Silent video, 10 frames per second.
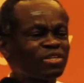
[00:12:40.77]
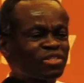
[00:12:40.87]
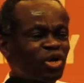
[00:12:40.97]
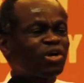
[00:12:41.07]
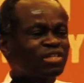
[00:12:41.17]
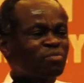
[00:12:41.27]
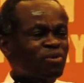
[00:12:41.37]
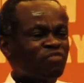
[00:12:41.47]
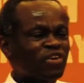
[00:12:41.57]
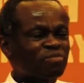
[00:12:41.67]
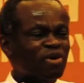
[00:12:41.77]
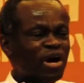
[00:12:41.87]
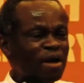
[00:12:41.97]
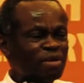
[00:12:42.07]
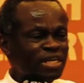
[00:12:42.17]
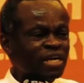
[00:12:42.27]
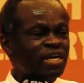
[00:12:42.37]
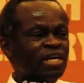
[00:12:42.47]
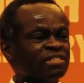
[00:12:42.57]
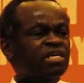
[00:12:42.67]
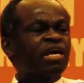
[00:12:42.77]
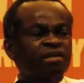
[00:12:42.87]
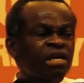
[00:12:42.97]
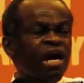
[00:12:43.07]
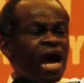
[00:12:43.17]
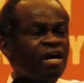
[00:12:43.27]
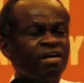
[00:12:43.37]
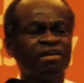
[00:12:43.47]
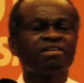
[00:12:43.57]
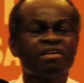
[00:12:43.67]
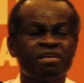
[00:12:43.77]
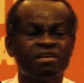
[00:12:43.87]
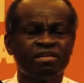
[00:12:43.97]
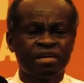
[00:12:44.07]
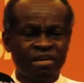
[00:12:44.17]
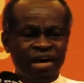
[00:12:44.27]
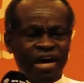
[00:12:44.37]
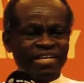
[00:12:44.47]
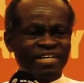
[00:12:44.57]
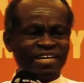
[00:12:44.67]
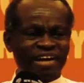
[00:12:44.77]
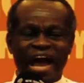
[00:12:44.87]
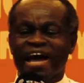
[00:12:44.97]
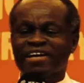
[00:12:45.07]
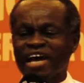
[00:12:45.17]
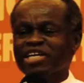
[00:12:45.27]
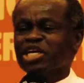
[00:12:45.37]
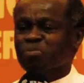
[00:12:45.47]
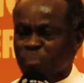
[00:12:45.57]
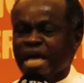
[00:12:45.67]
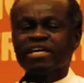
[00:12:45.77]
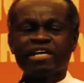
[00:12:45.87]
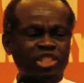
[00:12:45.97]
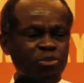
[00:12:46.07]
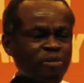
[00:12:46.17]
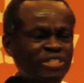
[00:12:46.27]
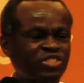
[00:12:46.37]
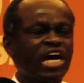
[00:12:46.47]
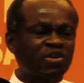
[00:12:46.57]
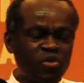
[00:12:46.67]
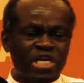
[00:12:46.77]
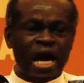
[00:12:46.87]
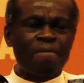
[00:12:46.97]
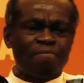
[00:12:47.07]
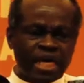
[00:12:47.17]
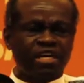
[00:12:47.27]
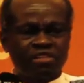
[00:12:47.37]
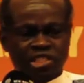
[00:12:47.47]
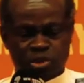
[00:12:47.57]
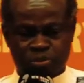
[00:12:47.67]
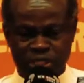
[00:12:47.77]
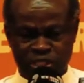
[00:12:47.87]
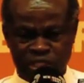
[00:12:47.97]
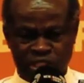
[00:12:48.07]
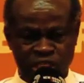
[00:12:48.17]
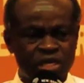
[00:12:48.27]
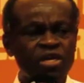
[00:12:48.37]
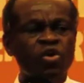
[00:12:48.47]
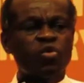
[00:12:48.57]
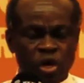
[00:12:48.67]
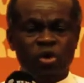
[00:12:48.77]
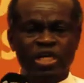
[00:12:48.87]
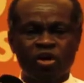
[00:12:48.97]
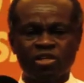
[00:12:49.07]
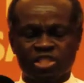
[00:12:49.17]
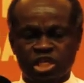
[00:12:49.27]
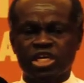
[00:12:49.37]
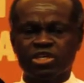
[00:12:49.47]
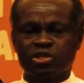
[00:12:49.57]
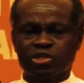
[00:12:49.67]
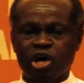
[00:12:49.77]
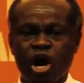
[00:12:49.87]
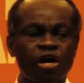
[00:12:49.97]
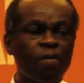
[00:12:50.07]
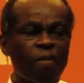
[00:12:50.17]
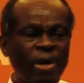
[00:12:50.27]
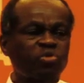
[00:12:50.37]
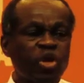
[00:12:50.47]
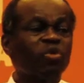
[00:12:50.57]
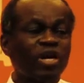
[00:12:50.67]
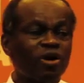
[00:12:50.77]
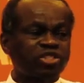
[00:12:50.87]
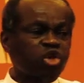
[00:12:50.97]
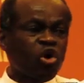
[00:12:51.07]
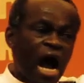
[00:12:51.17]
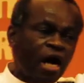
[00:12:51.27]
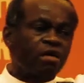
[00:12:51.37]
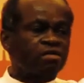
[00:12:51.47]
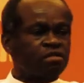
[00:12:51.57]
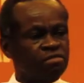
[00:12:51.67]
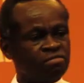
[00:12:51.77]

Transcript: told the Prophet Muhammad is, "Iqra, read." And he read and he made a speech, and we are making the speeches. We will continue to talk, but we will also act.